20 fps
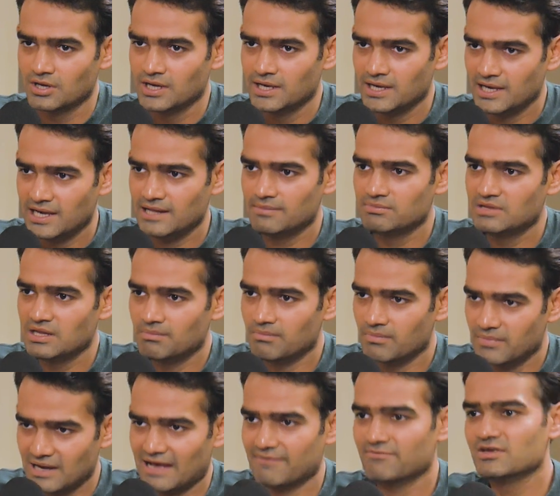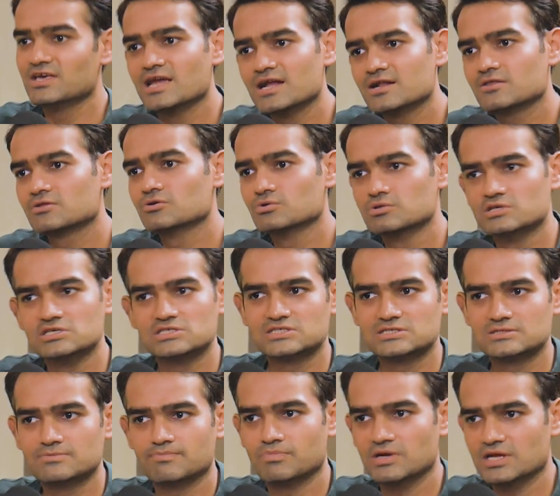help them navigate through this
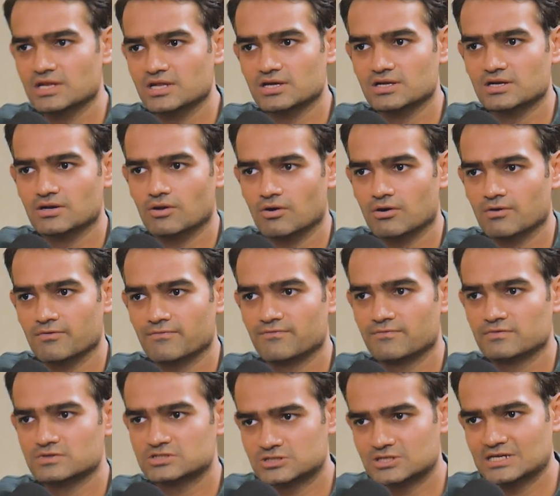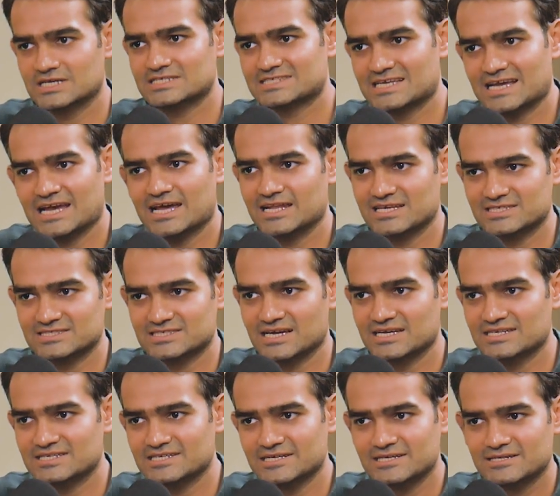period of stress and
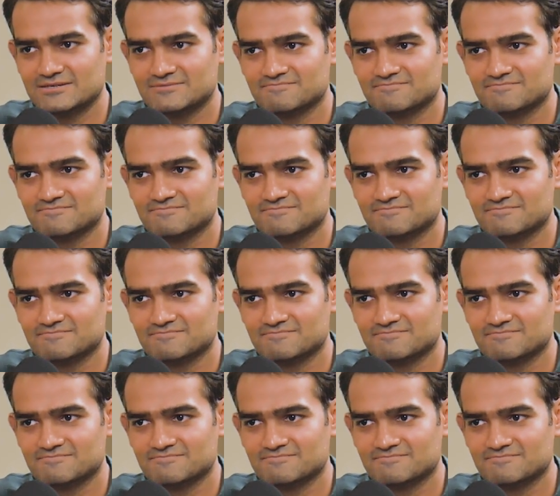anxiety?